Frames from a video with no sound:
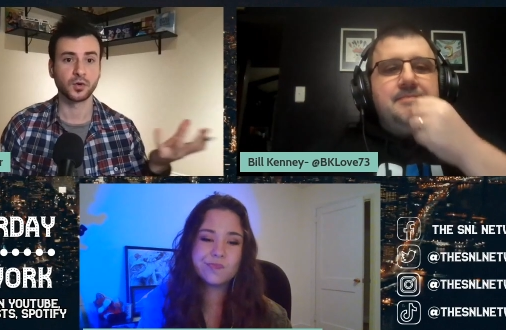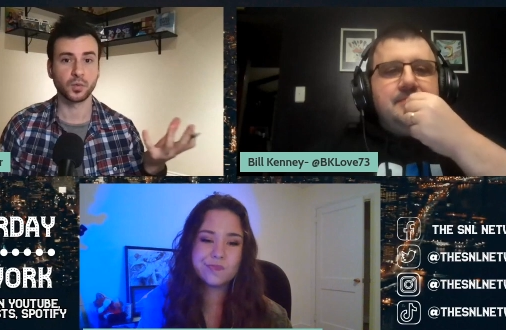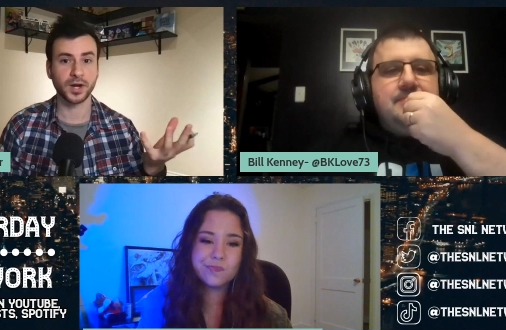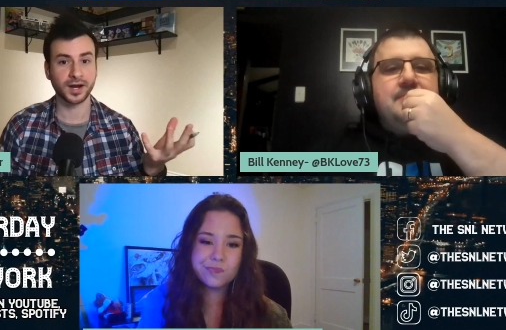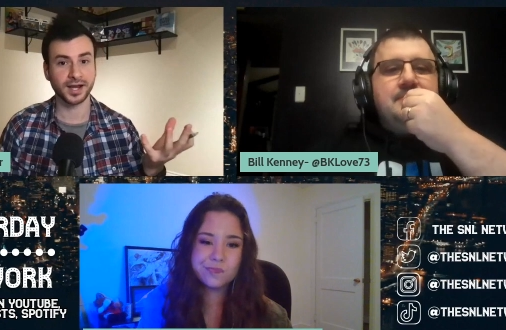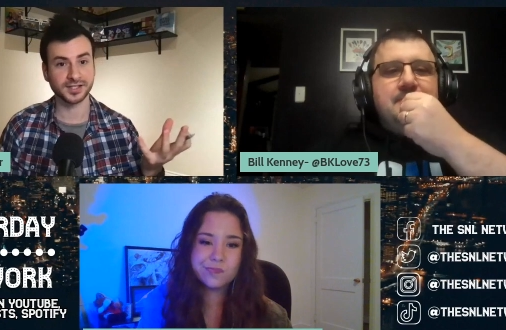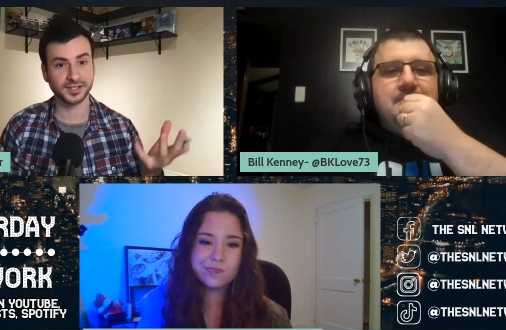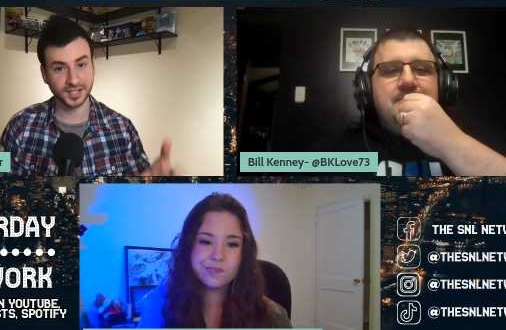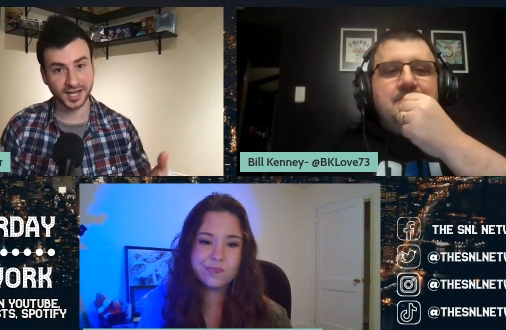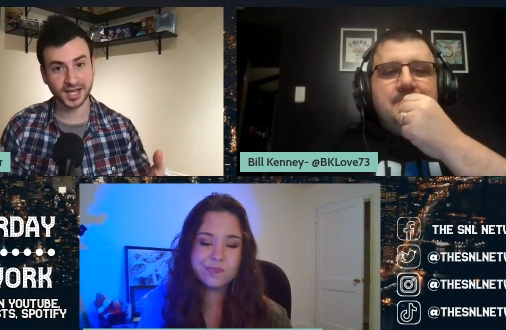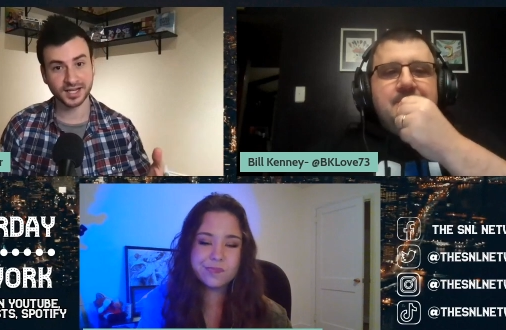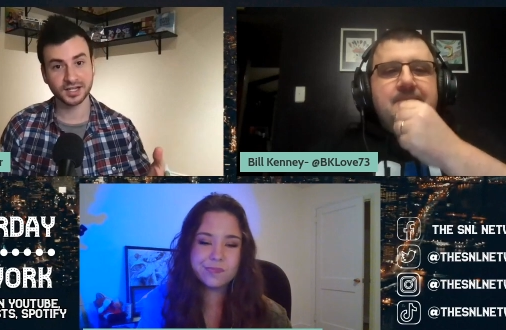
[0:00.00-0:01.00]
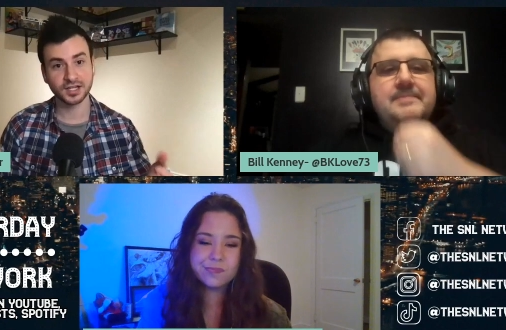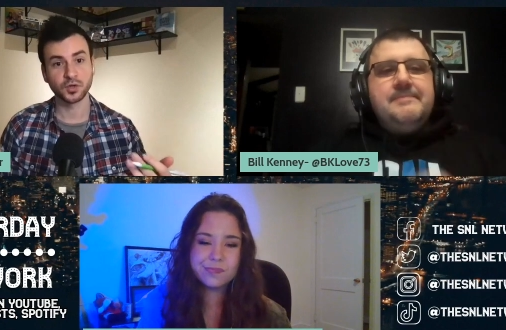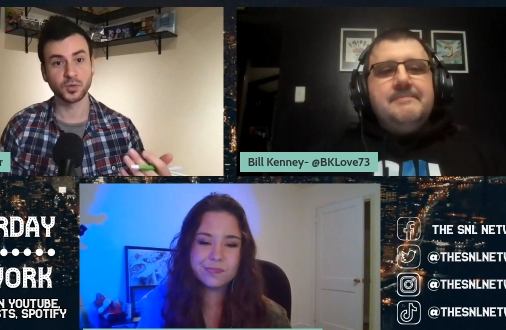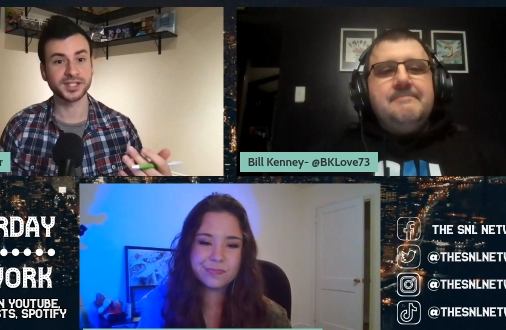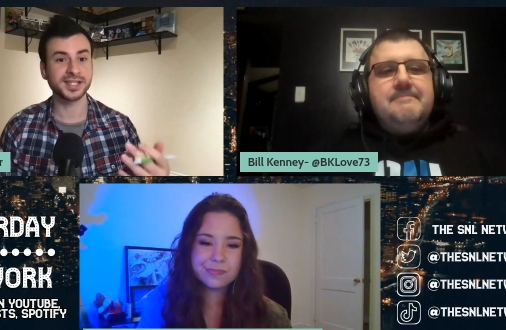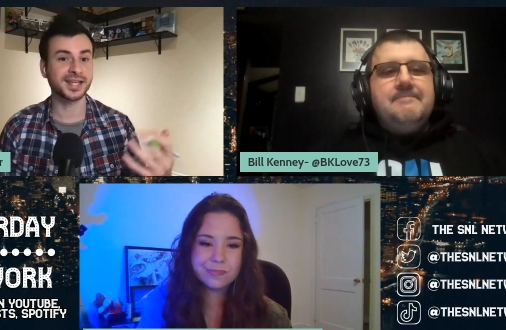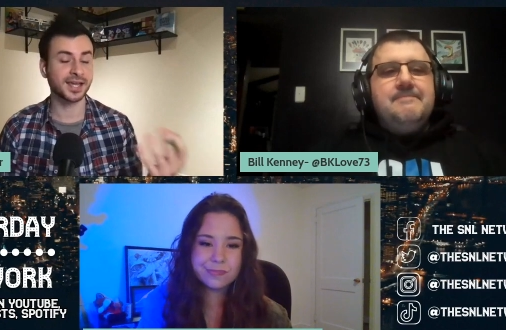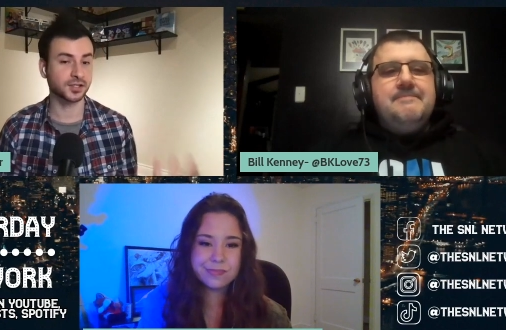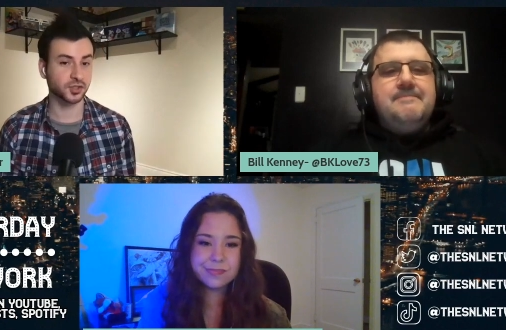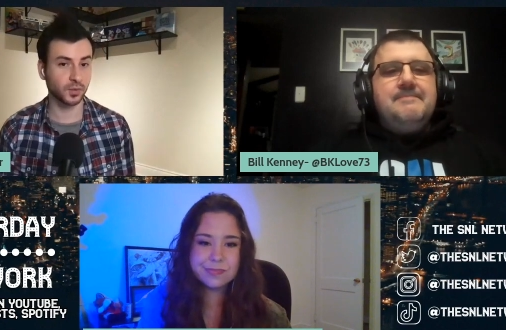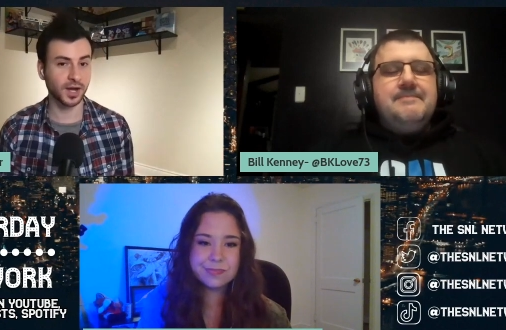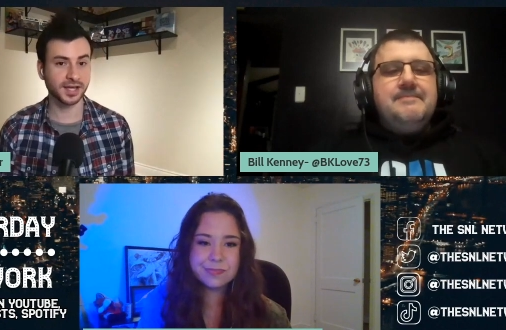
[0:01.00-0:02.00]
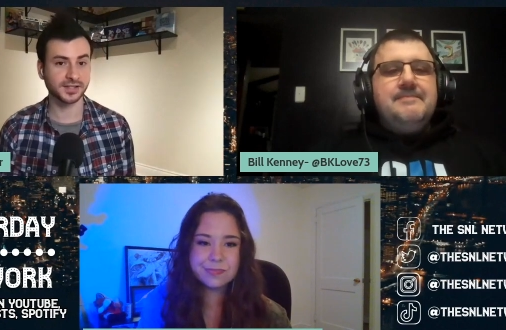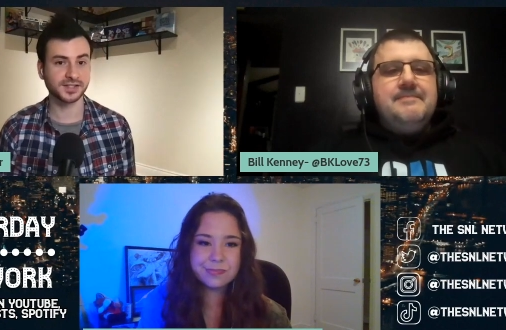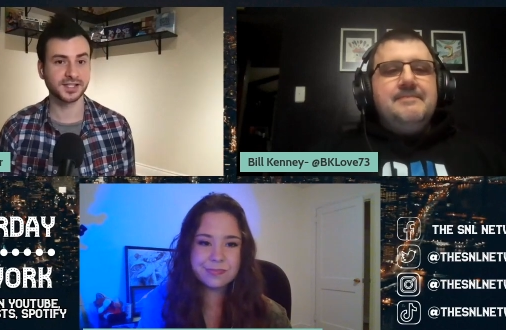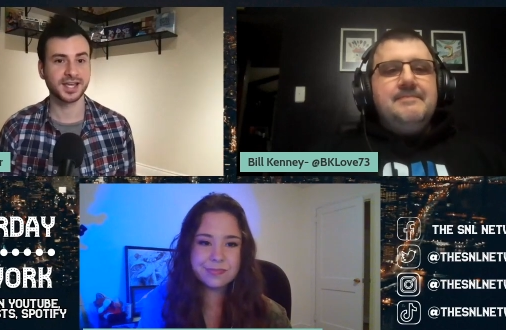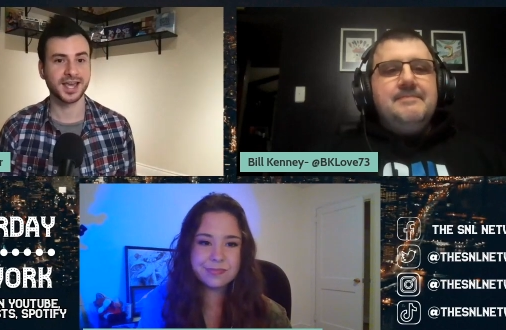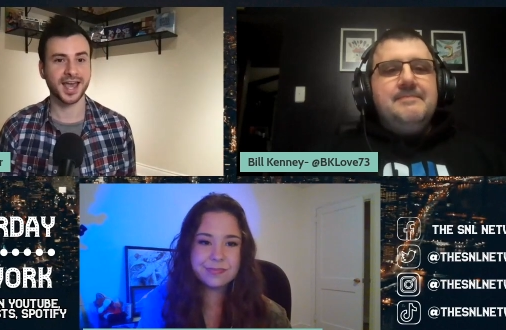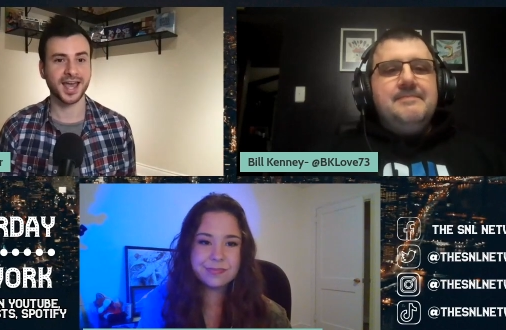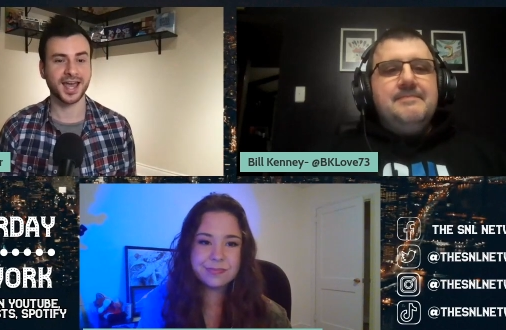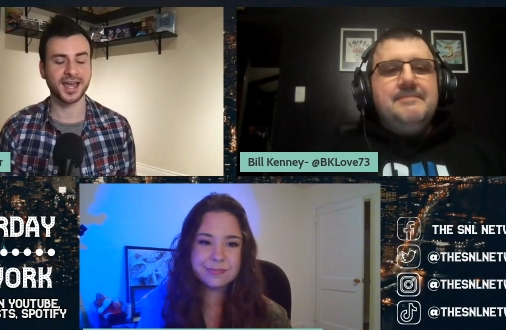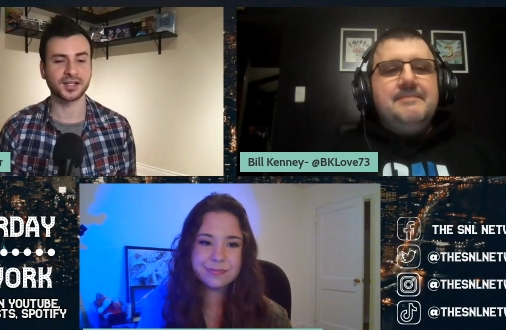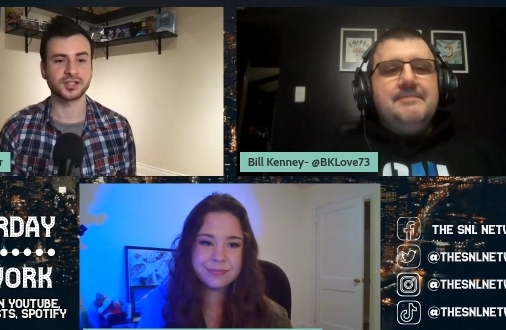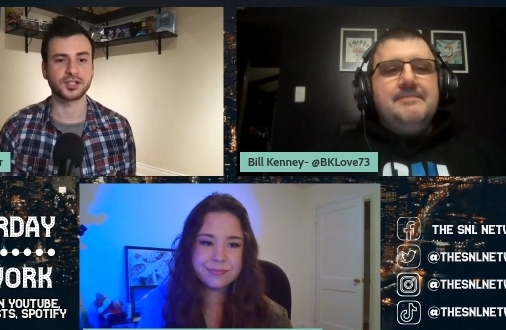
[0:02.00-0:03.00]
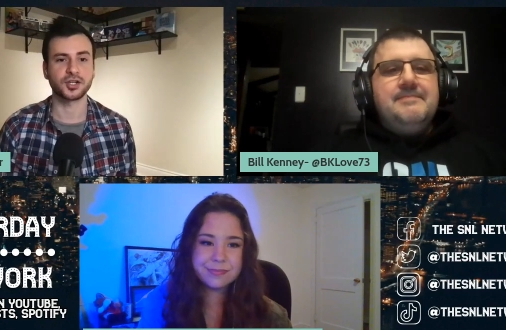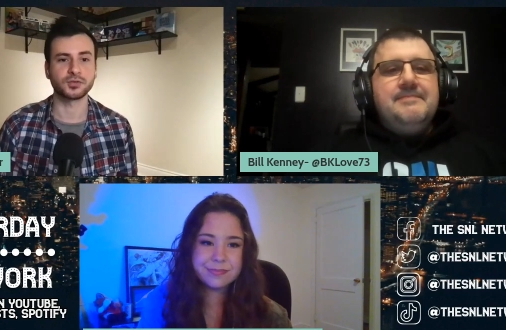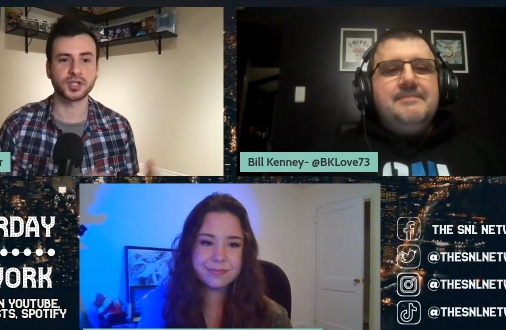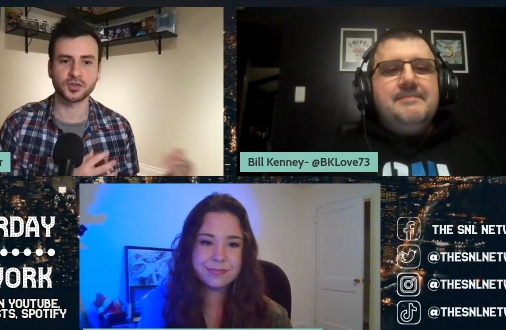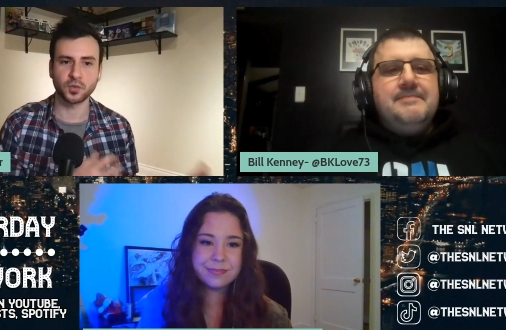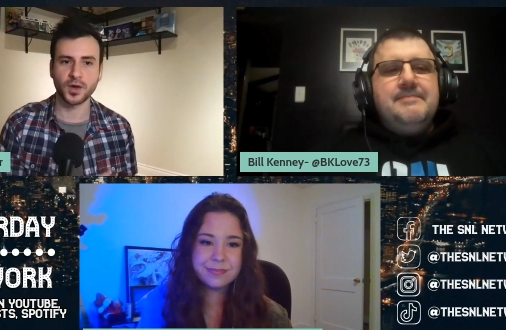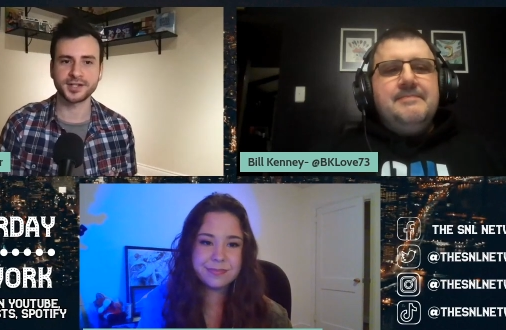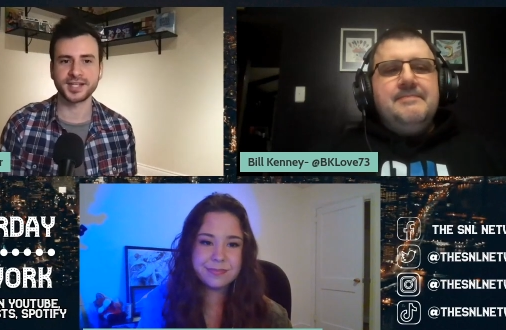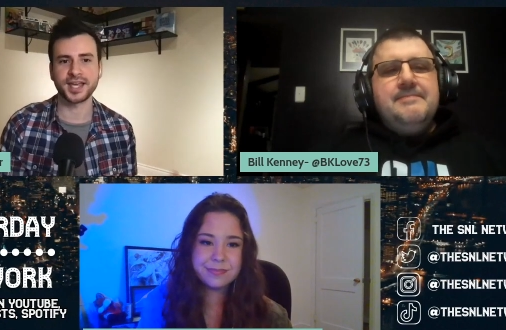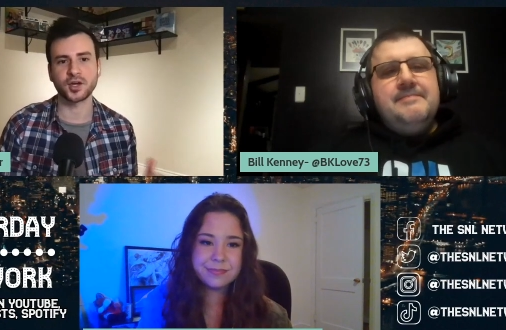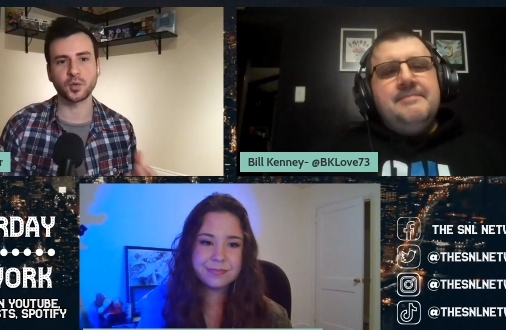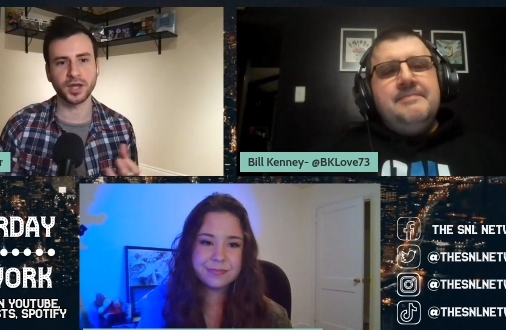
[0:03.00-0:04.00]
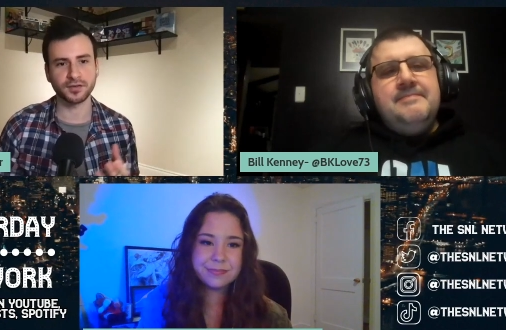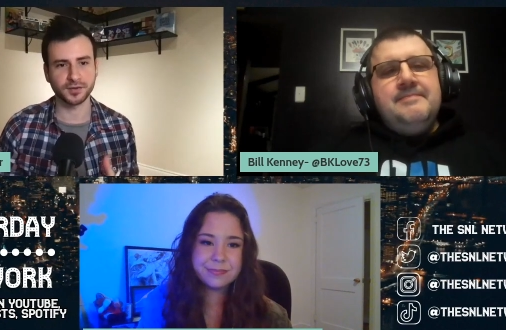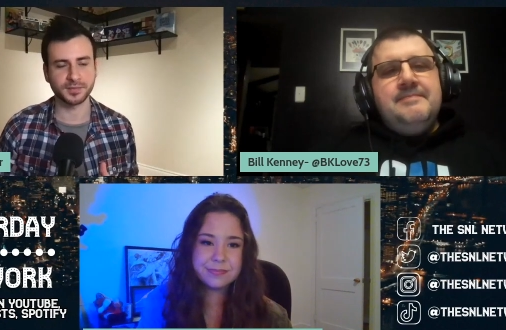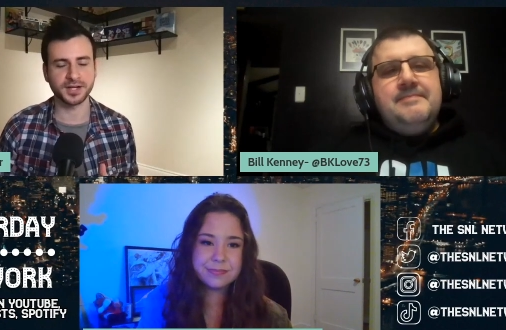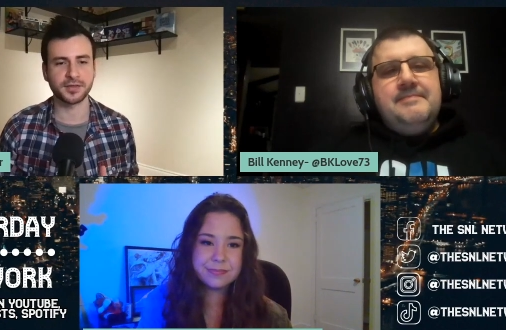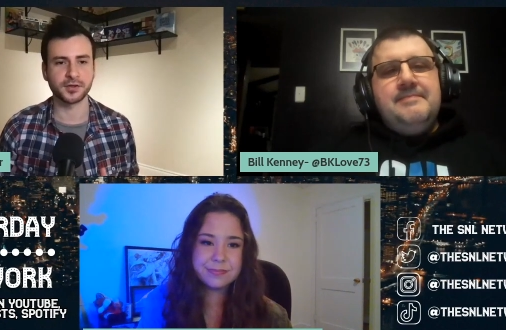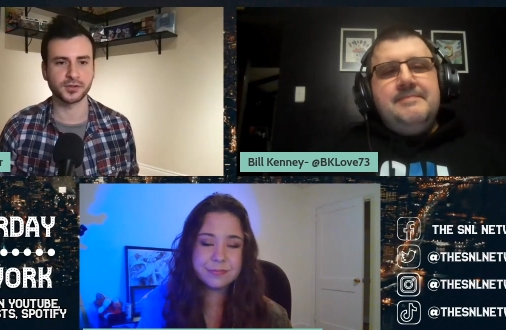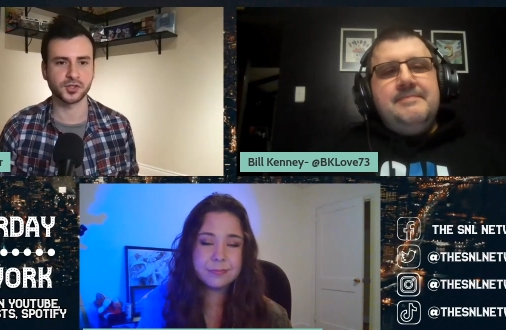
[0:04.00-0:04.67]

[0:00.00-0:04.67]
Speaker 1: Whereas tonight we did get it twice, and you know, does one take away from another?